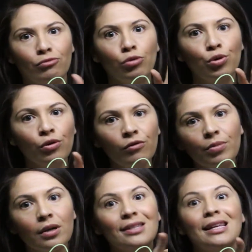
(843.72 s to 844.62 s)
remove
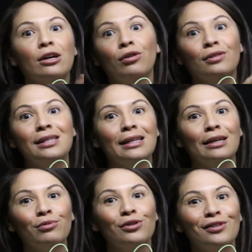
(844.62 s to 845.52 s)
because they're constantly
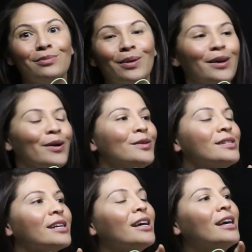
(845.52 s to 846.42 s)
produced by the host,